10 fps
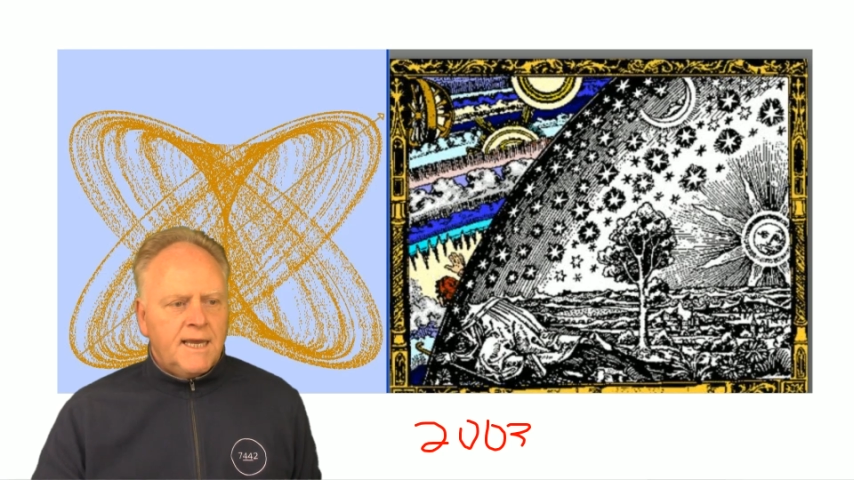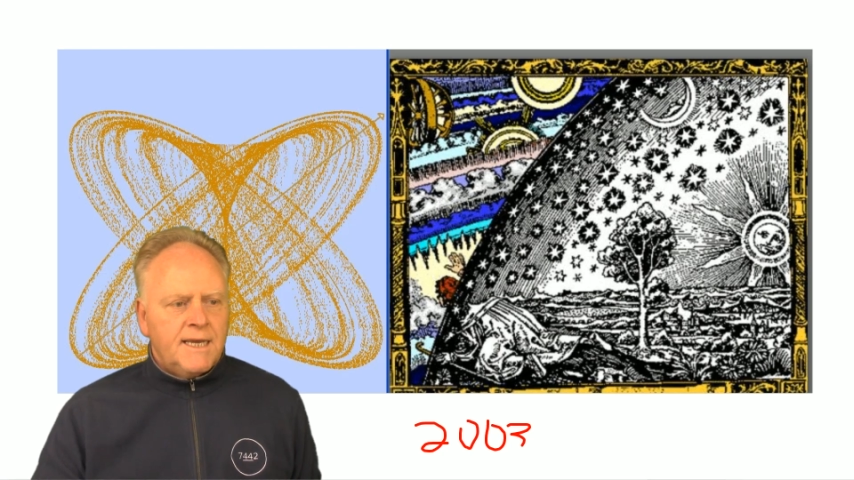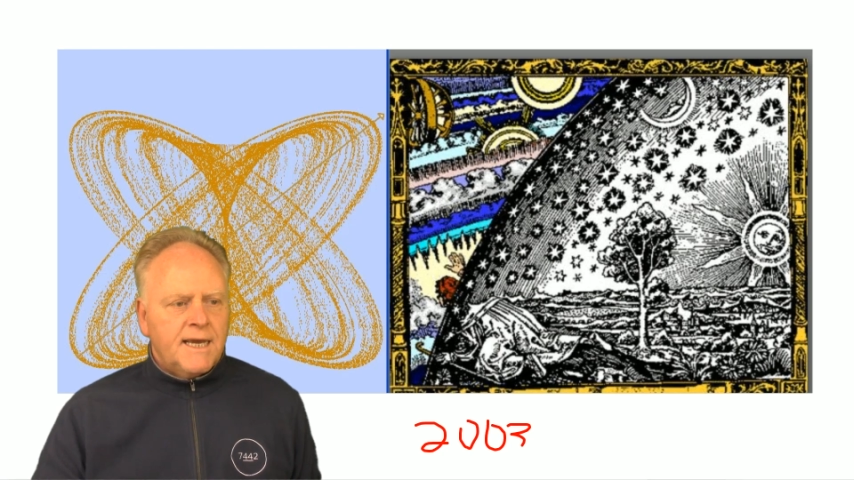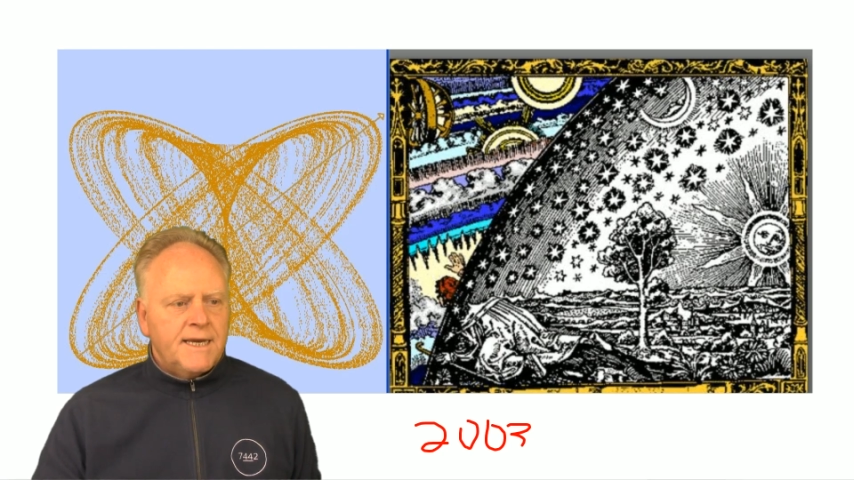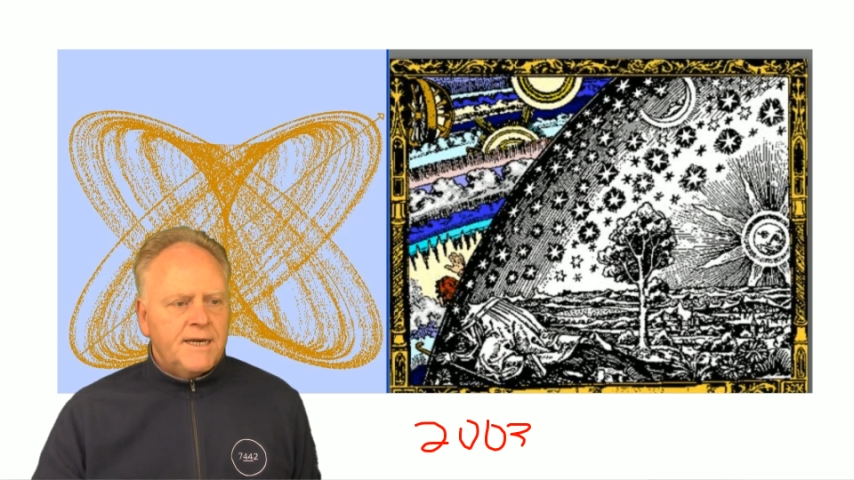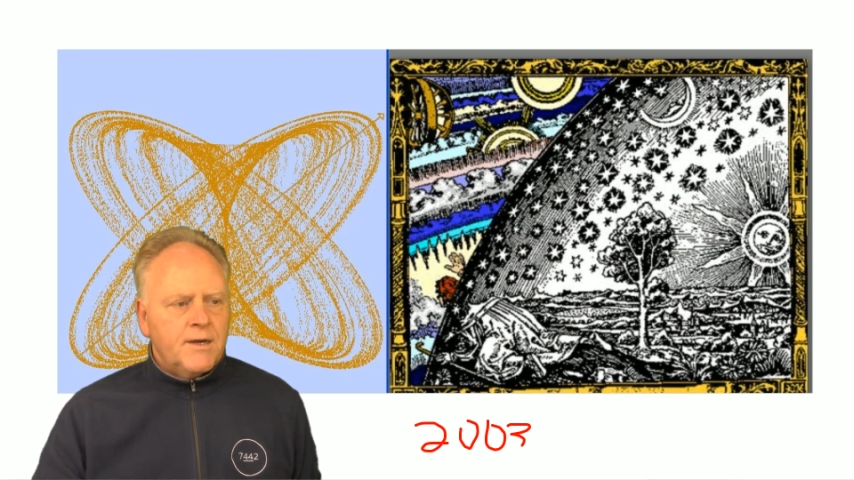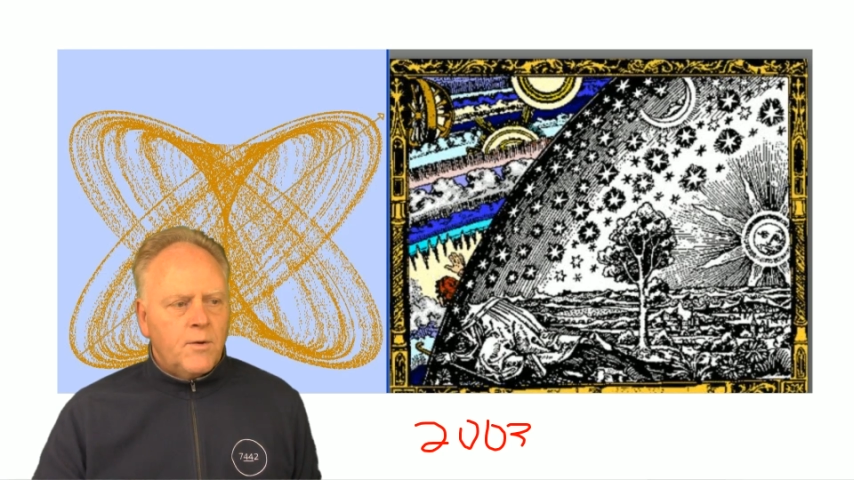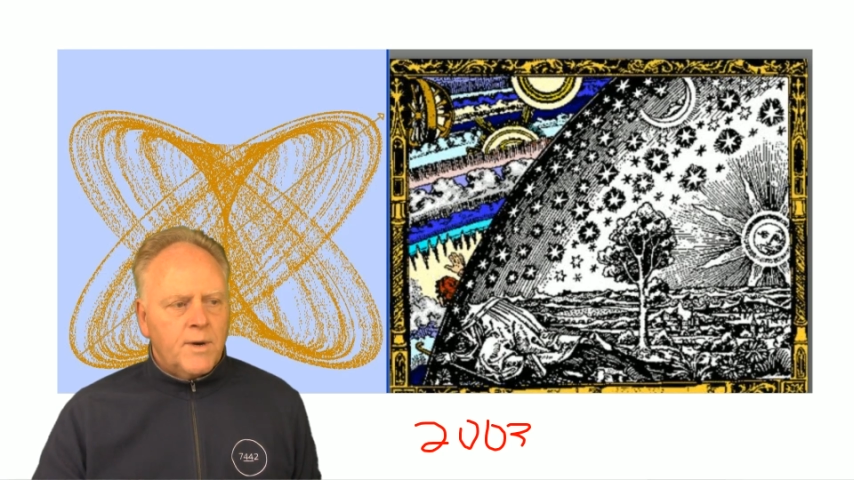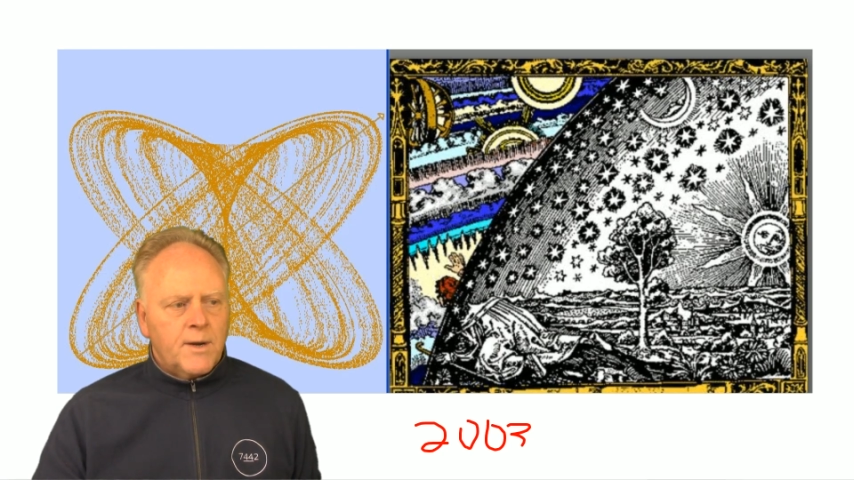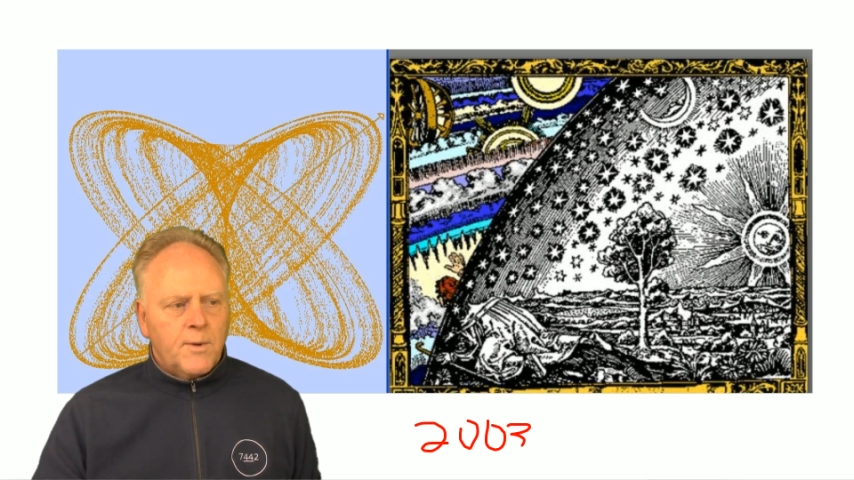And I didn't know
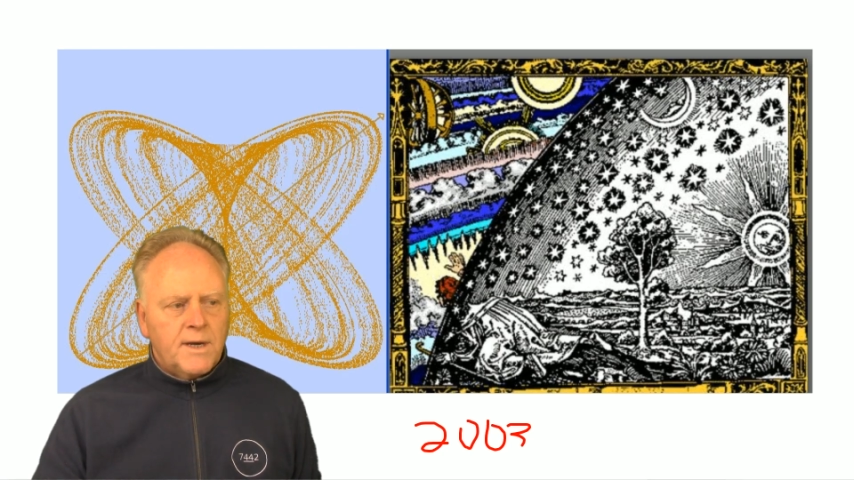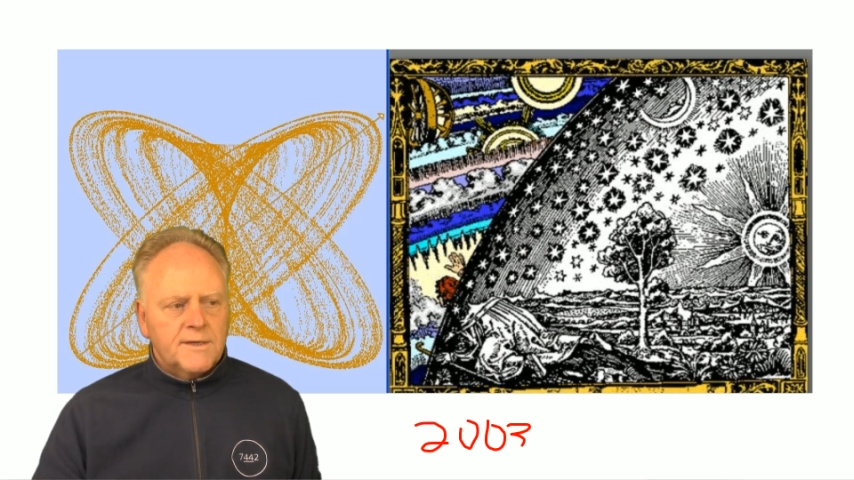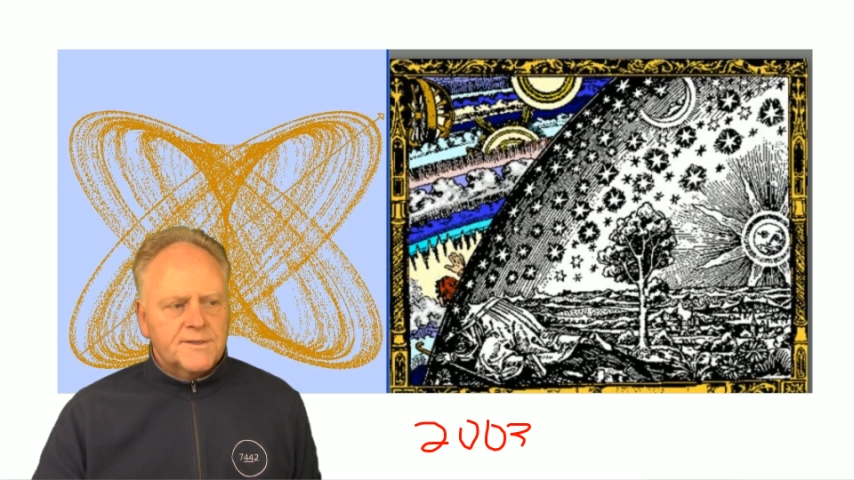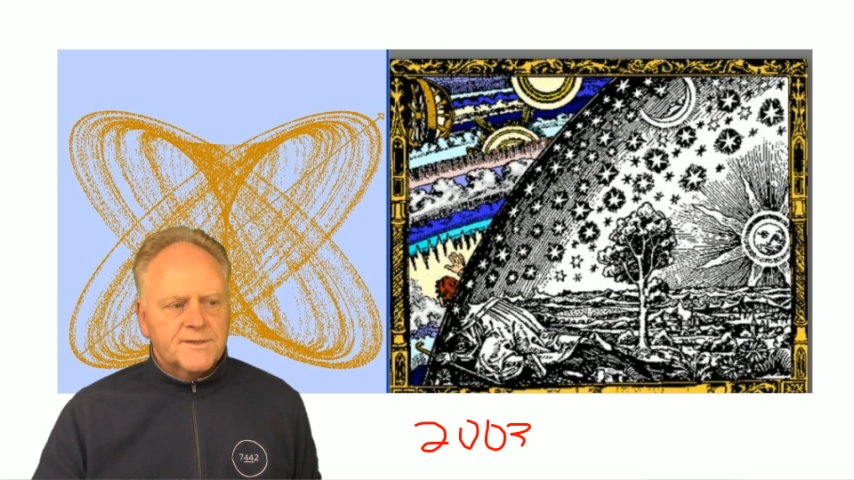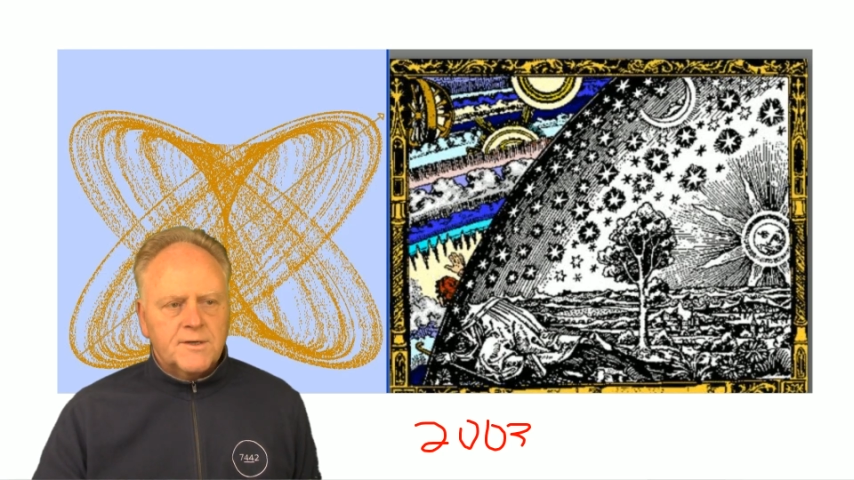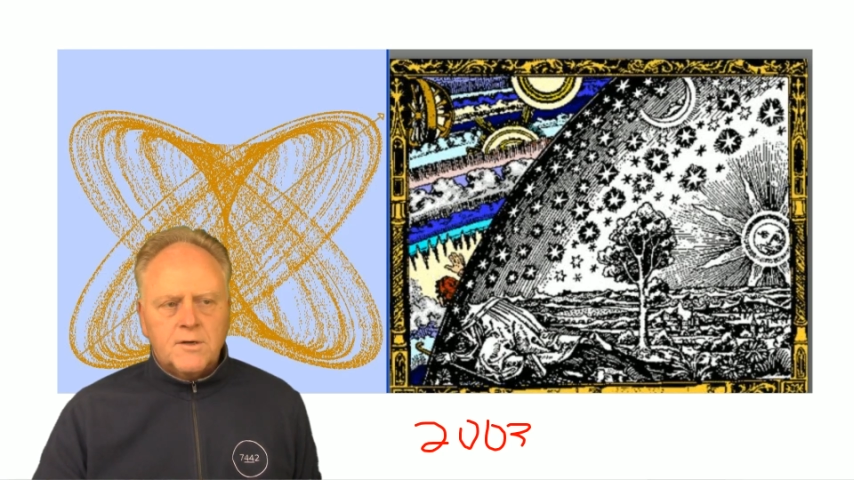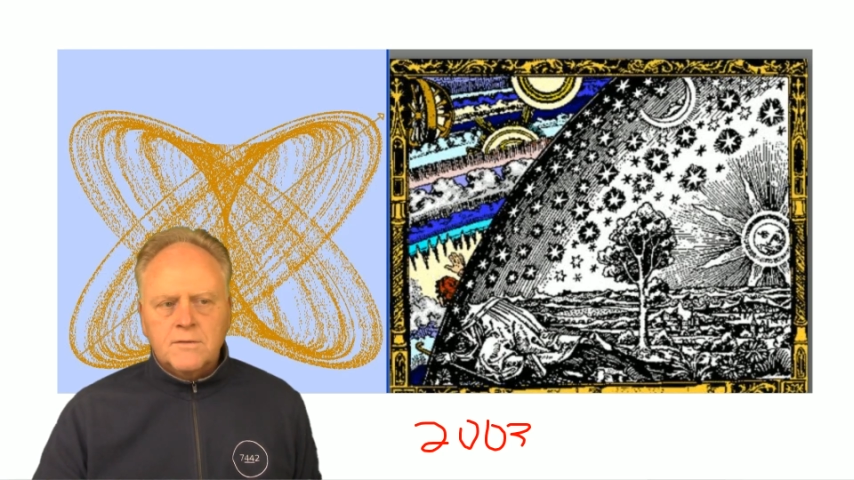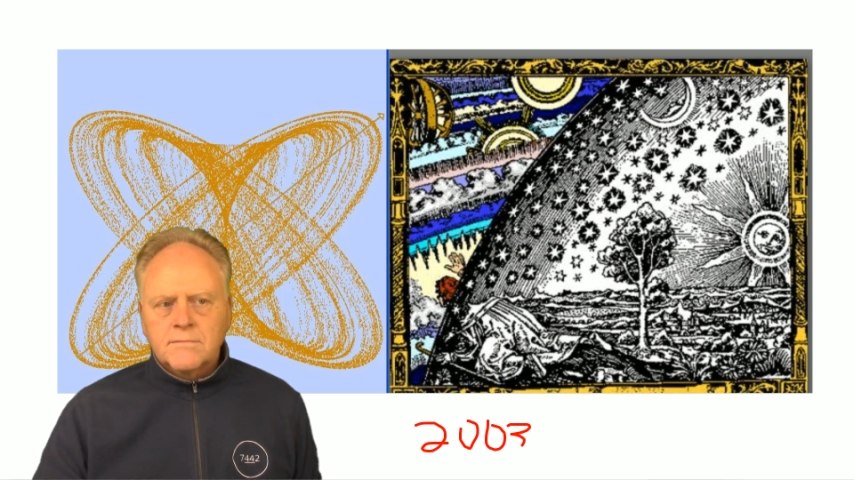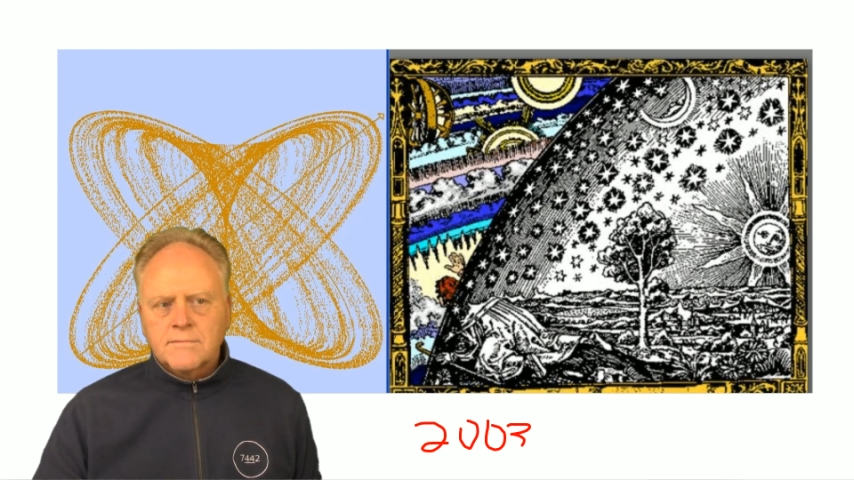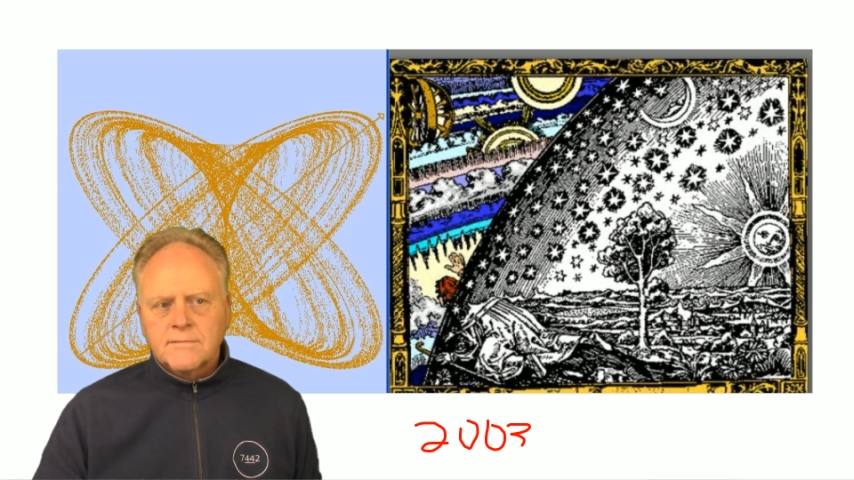what it was, so